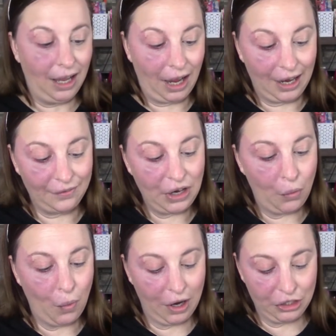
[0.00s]
I have
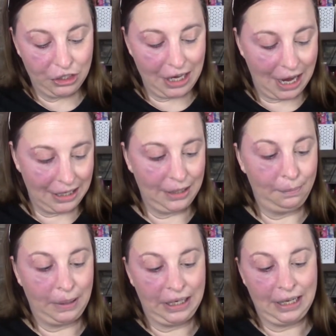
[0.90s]
not watched
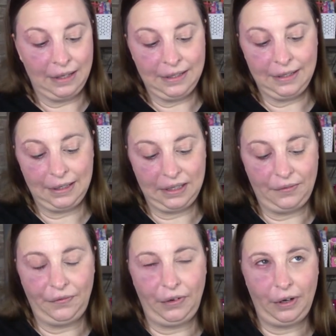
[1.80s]
anybody else's
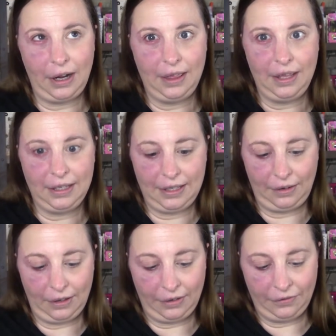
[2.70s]
except for, I think,
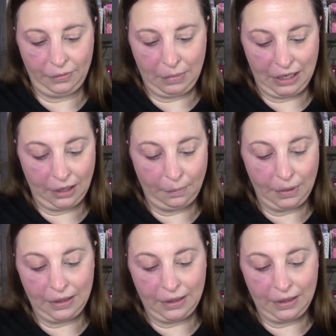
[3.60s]
Sarah Loves Makeup.